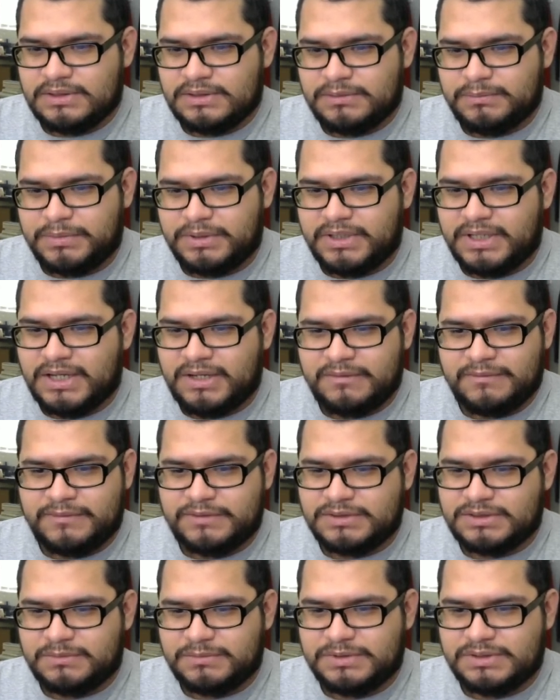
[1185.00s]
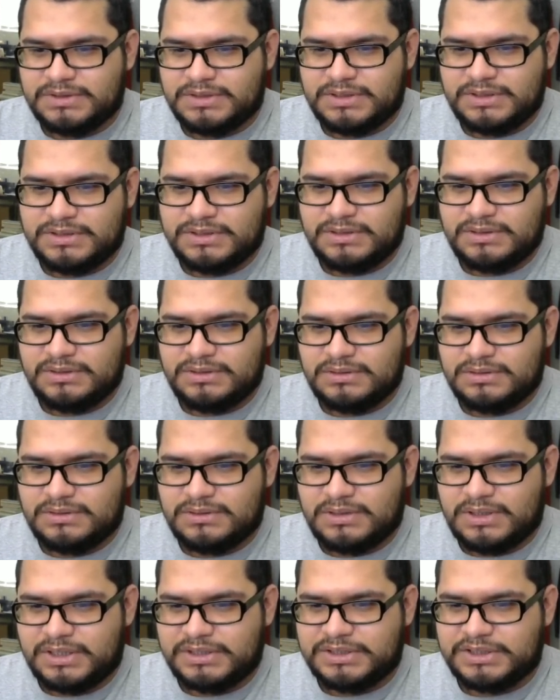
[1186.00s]
But now for some reason
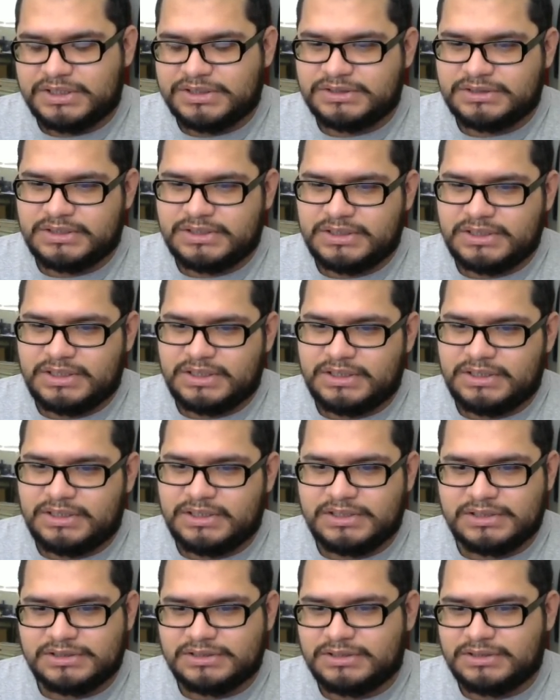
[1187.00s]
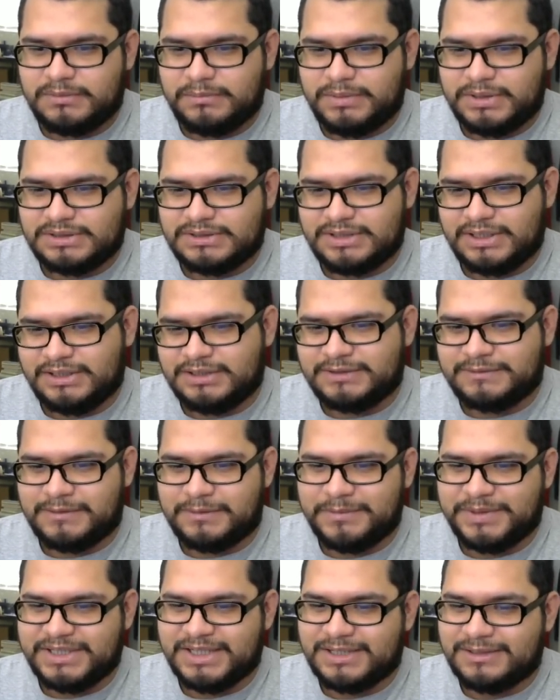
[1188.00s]
I changed it and this is the best settings
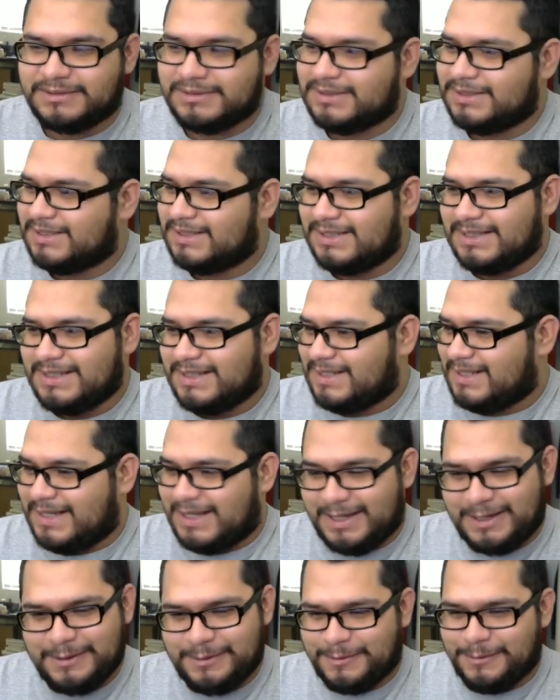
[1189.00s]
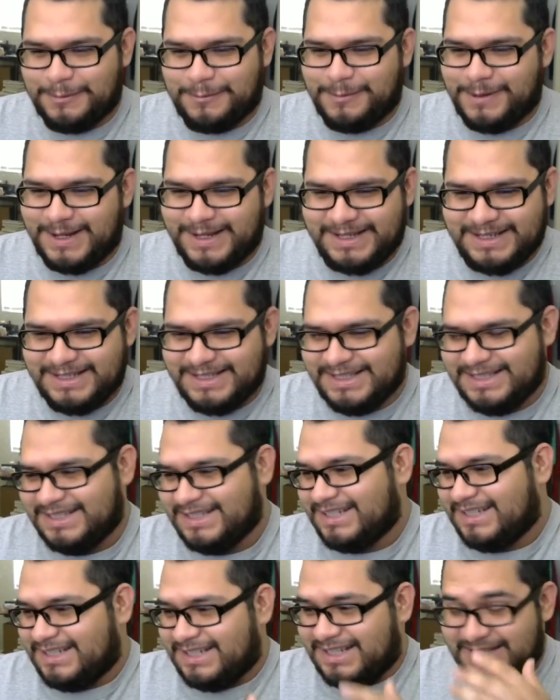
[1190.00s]
for me now. I don't know why.
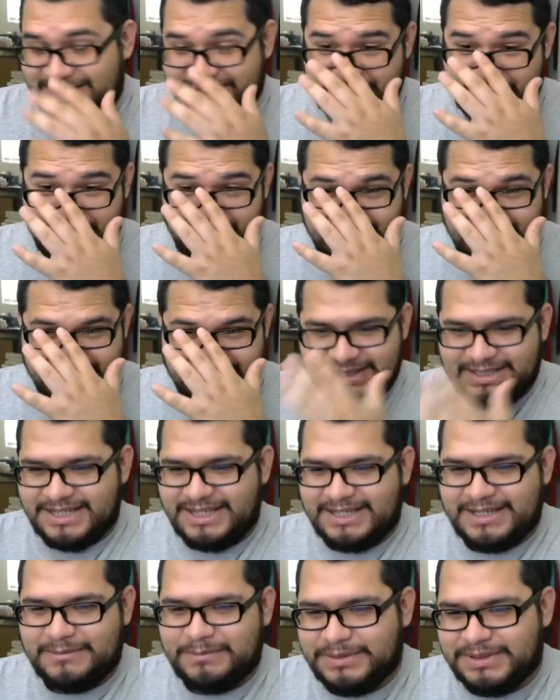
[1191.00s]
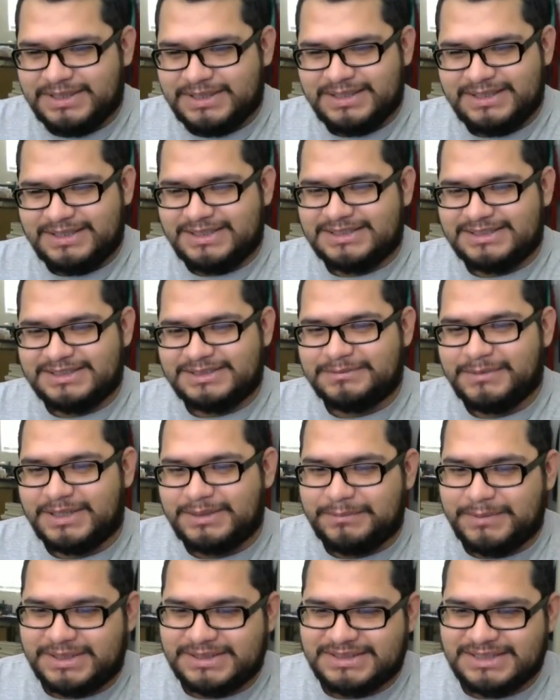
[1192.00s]
I don't know why I did that, but this is
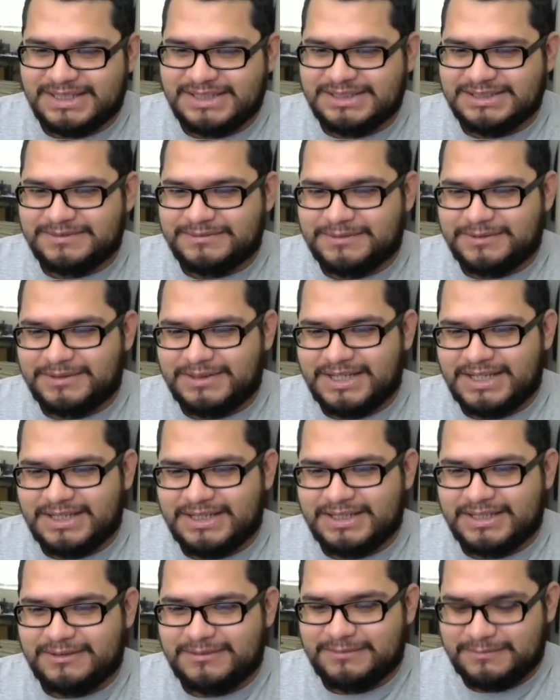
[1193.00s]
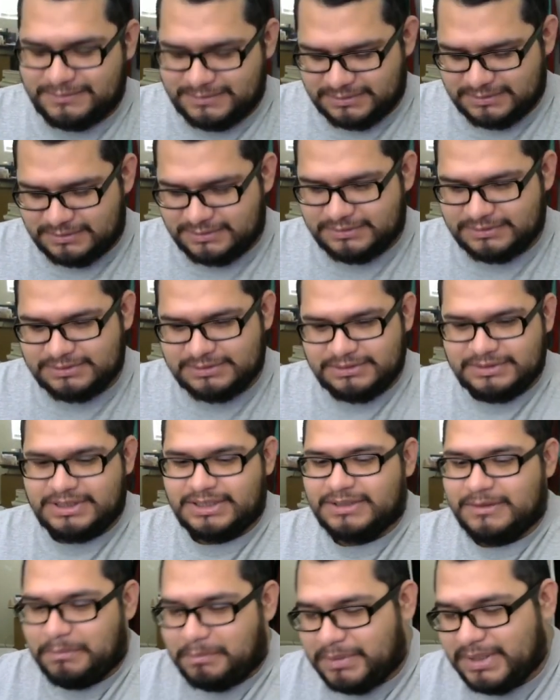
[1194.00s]
my best settings for that now. Or
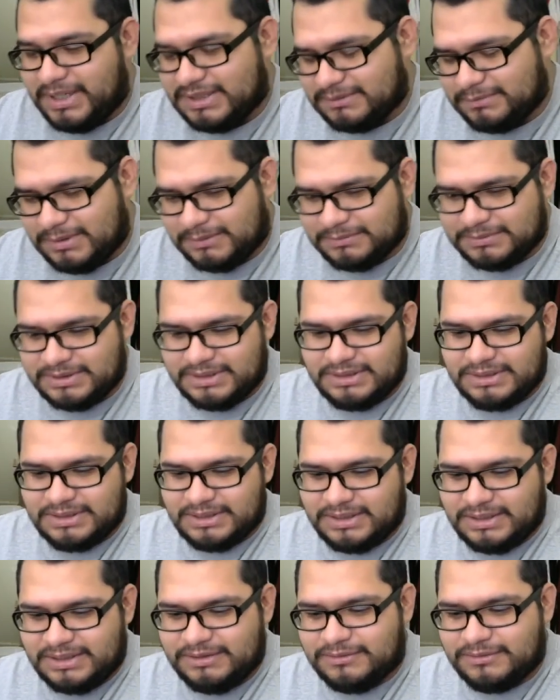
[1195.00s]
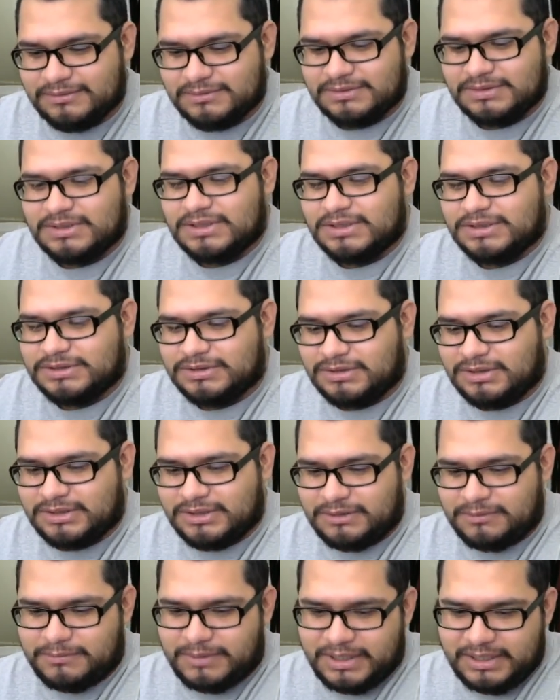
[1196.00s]
not the best, but I'm saying, like, you know, so
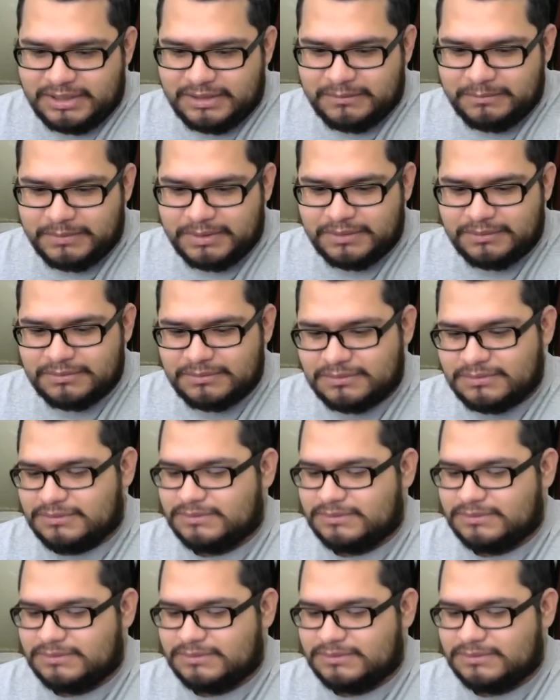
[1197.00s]
that they're right in the middle.